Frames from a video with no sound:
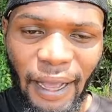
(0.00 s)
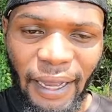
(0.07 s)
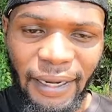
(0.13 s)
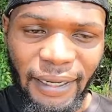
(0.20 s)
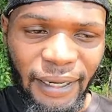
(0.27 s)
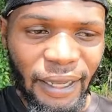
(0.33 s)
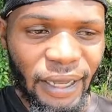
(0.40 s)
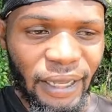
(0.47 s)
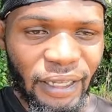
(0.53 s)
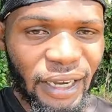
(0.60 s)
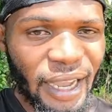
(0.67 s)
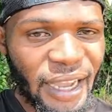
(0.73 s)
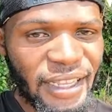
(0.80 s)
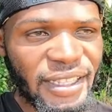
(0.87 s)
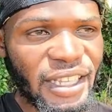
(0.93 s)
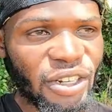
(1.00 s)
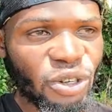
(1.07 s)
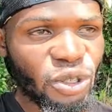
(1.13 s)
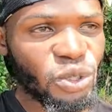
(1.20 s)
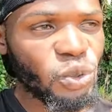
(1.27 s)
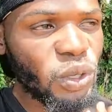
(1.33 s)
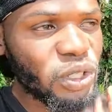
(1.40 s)
And guys, I
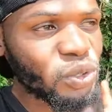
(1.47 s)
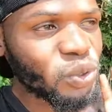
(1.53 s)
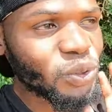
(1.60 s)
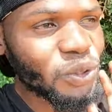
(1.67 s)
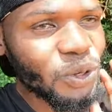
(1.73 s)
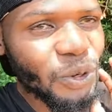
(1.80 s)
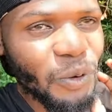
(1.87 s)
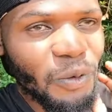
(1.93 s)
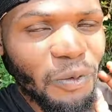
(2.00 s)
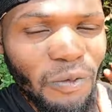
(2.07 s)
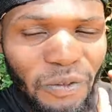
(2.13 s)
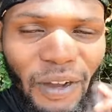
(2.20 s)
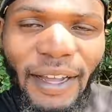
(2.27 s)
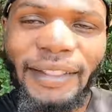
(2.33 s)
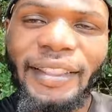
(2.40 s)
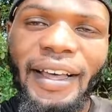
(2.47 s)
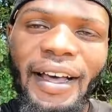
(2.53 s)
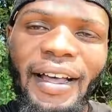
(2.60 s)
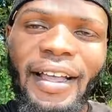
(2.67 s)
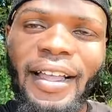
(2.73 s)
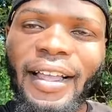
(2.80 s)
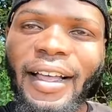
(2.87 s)
don't want to go
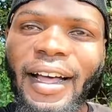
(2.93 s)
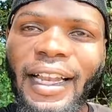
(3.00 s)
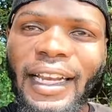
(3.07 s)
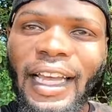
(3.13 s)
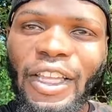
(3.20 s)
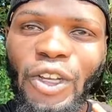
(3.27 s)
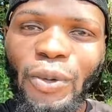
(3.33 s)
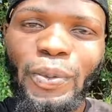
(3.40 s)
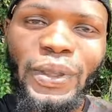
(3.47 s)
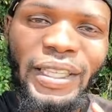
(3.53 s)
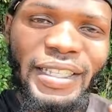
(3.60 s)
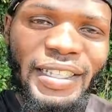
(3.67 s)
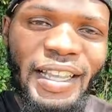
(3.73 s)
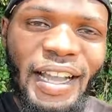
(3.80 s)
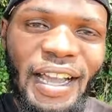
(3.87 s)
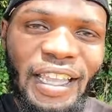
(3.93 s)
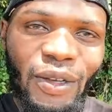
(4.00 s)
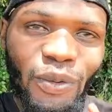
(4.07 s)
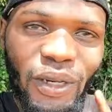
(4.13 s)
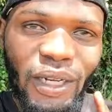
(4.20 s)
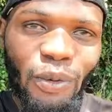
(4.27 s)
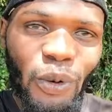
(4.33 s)
further, and I hope this guy
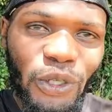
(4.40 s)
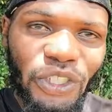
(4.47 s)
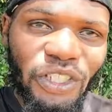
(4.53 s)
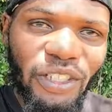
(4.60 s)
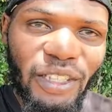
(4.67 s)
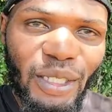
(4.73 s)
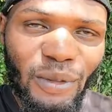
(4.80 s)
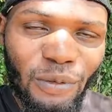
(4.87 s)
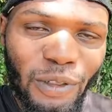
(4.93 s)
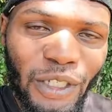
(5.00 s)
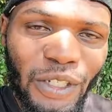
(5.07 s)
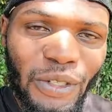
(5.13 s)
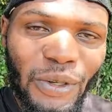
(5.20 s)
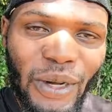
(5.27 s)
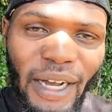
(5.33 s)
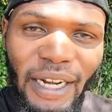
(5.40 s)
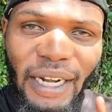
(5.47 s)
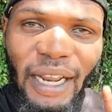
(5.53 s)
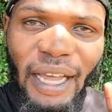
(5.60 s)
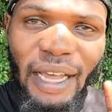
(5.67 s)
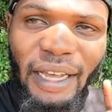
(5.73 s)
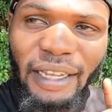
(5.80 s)
will watch this video
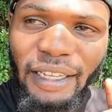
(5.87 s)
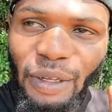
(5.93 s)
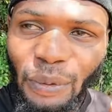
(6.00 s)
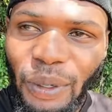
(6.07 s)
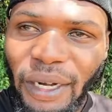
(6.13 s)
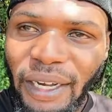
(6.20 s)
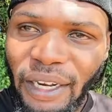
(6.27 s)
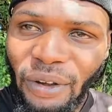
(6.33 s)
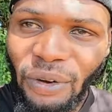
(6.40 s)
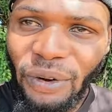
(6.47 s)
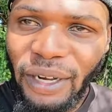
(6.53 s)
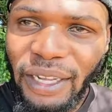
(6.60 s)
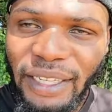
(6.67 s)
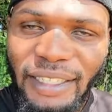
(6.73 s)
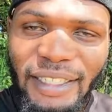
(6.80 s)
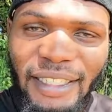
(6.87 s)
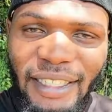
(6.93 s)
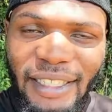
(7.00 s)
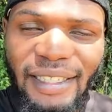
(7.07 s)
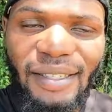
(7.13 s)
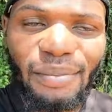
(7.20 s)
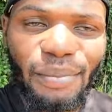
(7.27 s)
and he will correct
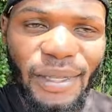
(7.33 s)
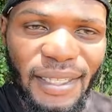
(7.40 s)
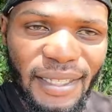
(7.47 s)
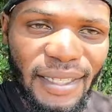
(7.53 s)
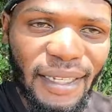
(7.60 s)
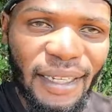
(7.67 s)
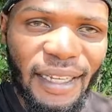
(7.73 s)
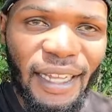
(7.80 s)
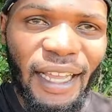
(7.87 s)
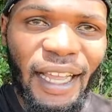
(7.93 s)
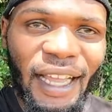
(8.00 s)
his mistake.